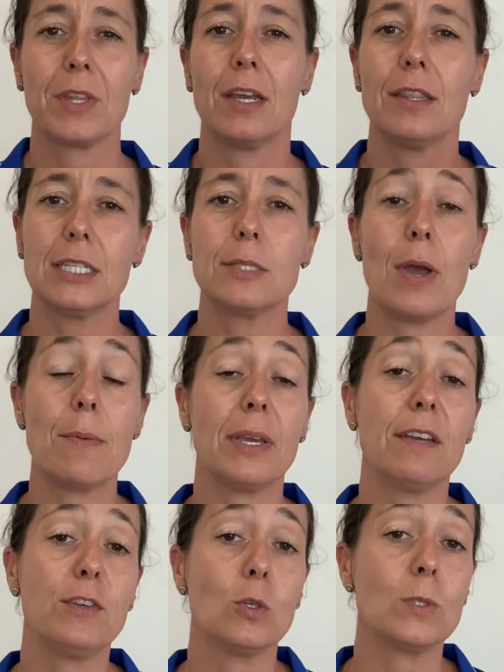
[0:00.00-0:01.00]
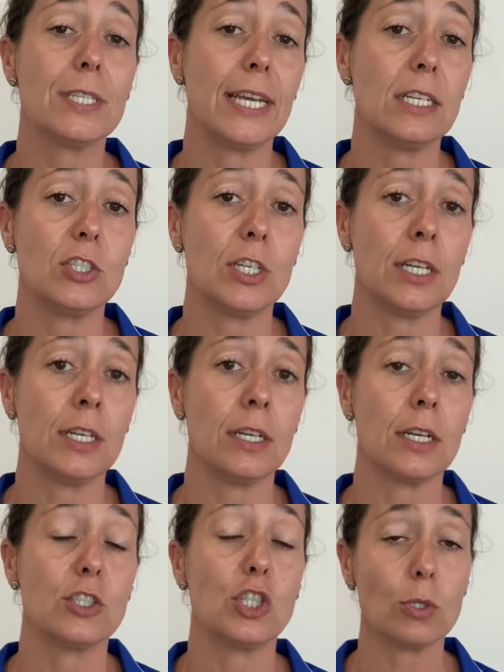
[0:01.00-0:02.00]
This might be if you're teaching
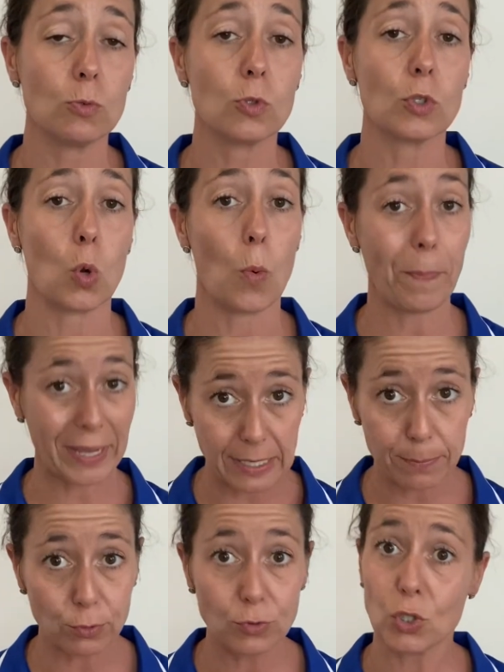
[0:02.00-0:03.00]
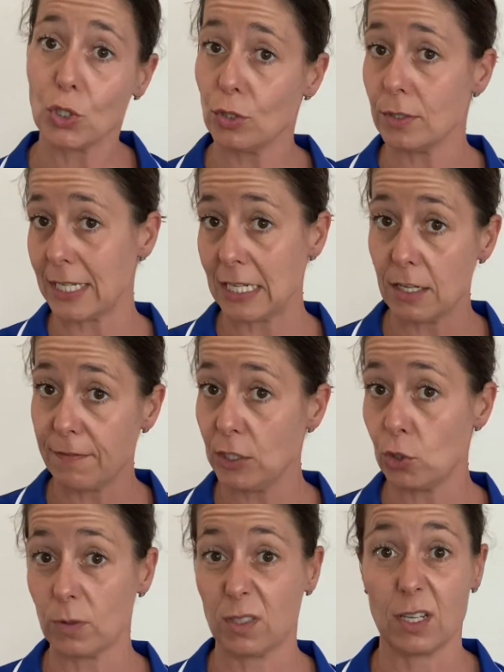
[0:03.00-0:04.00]
children or people to use
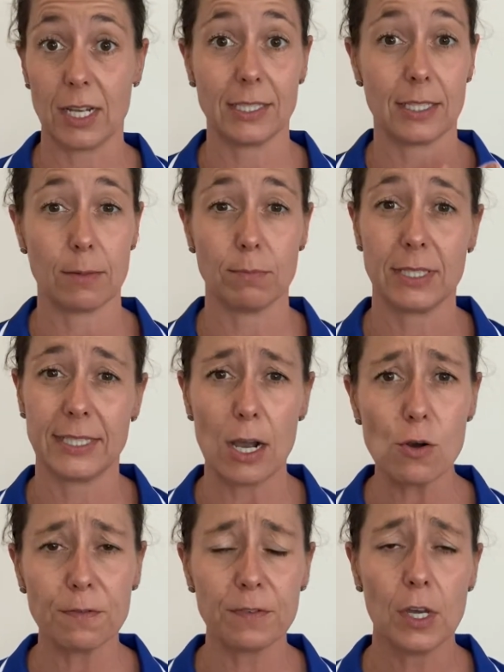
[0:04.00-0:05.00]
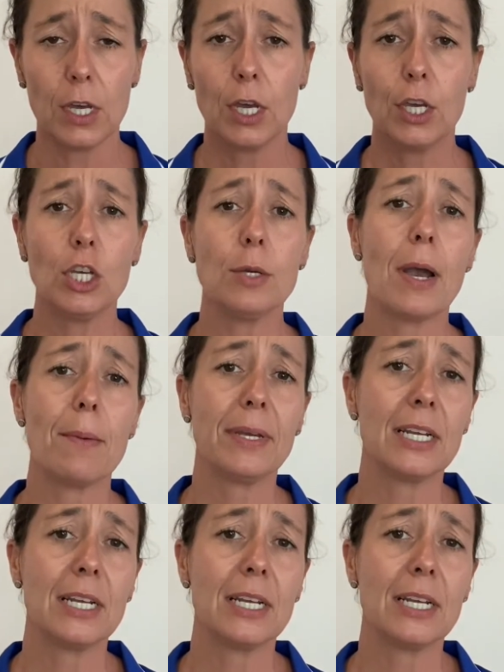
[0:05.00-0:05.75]
individual signs themselves. You might be in a